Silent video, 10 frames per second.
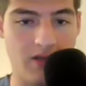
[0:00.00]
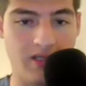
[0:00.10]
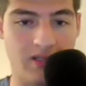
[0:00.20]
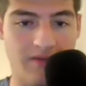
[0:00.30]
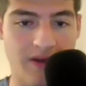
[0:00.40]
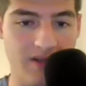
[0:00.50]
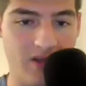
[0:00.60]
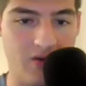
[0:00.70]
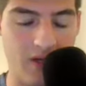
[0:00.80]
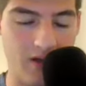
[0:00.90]
is defending the
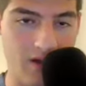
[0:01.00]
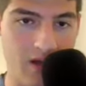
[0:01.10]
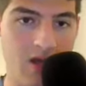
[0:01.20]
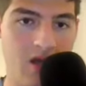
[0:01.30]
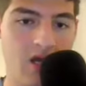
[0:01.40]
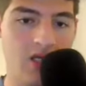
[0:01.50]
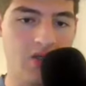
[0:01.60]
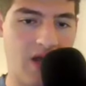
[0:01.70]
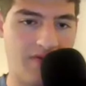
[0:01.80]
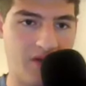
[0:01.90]
queen.
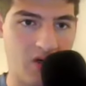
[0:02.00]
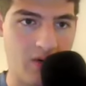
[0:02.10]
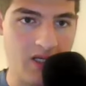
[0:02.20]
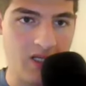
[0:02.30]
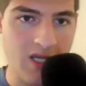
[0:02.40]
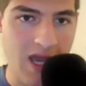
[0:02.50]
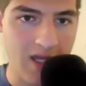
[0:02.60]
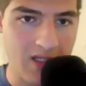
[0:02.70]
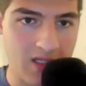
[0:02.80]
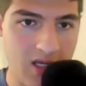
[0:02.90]
So after queen to
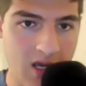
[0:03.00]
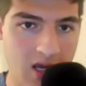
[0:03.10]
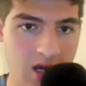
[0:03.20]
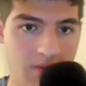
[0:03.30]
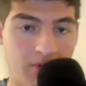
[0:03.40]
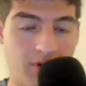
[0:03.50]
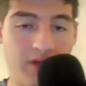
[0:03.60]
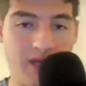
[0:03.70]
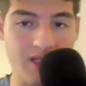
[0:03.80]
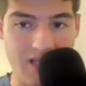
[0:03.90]
e8,
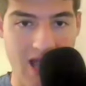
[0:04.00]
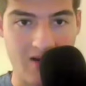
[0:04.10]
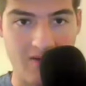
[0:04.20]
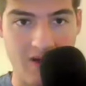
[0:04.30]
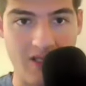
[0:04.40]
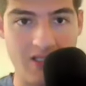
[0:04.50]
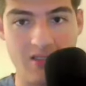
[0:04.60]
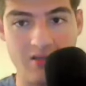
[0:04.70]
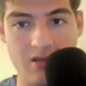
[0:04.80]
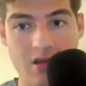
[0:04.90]
brilliant
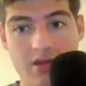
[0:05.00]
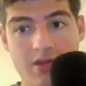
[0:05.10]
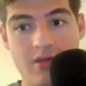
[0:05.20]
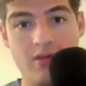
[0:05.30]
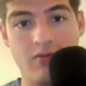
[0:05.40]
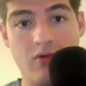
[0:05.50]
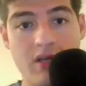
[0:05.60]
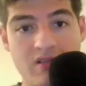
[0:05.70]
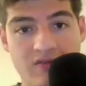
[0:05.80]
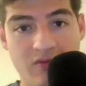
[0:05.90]
sacrifice. The rook
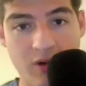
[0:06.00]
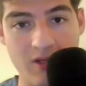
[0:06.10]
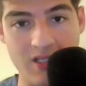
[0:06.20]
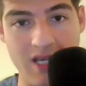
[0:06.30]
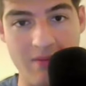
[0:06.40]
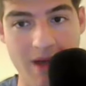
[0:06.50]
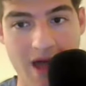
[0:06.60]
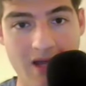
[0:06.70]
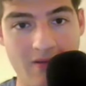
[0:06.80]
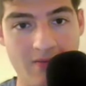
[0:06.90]
is forced to take
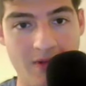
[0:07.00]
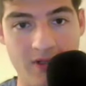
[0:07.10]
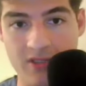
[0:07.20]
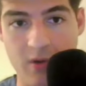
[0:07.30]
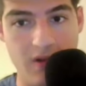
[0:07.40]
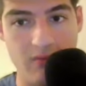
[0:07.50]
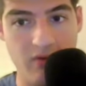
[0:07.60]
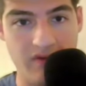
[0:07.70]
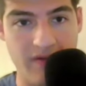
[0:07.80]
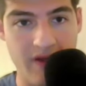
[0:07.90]
back. There's no other
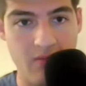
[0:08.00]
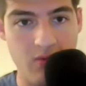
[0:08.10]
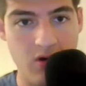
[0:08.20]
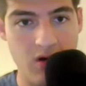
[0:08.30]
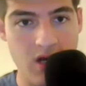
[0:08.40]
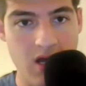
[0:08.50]
moves available.